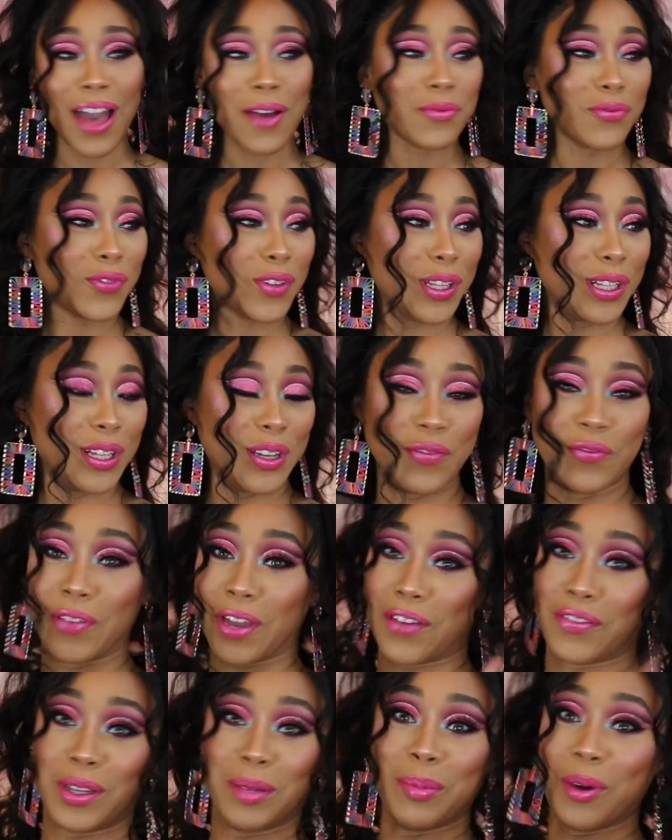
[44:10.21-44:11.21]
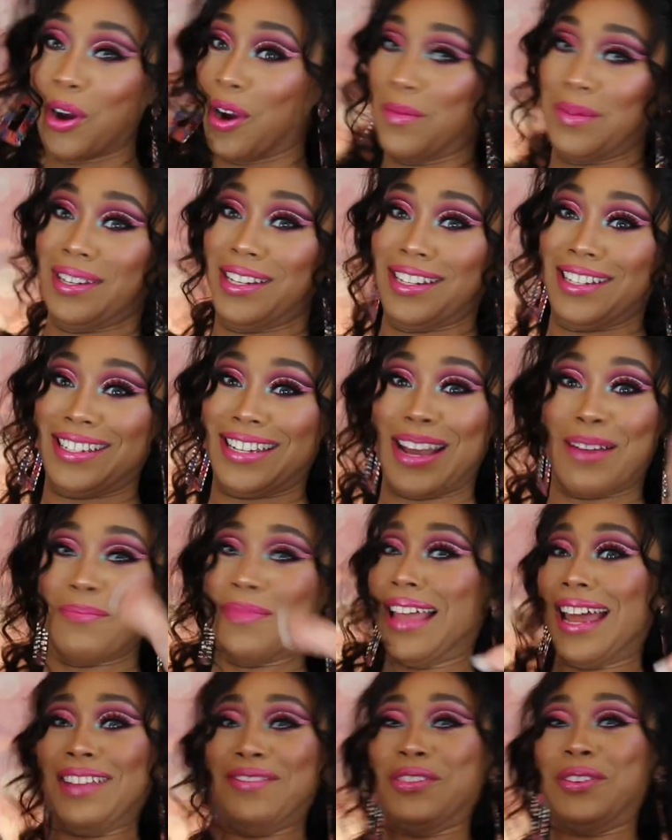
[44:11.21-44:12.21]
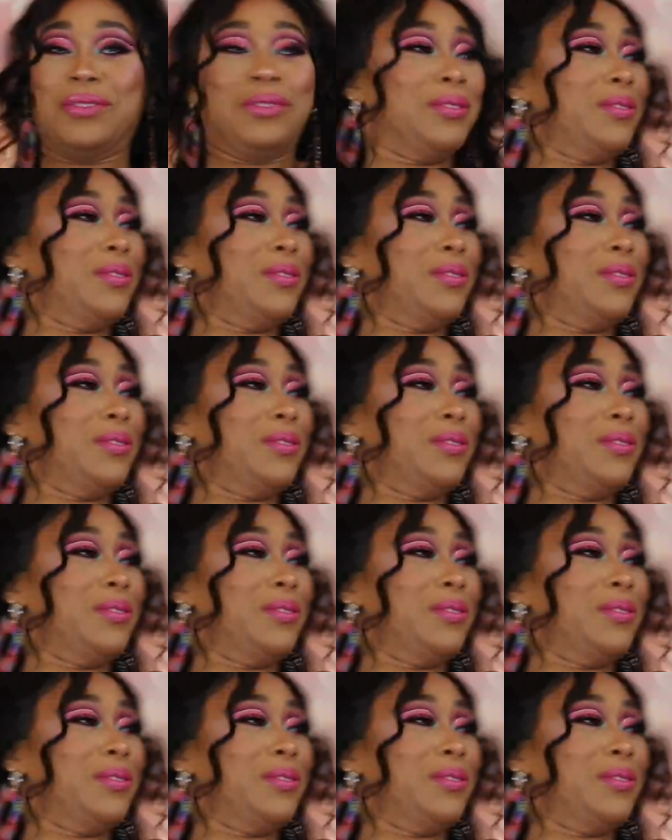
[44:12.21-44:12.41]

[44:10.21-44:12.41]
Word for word: I'm feeling very Barbie-ish. I'm not even gonna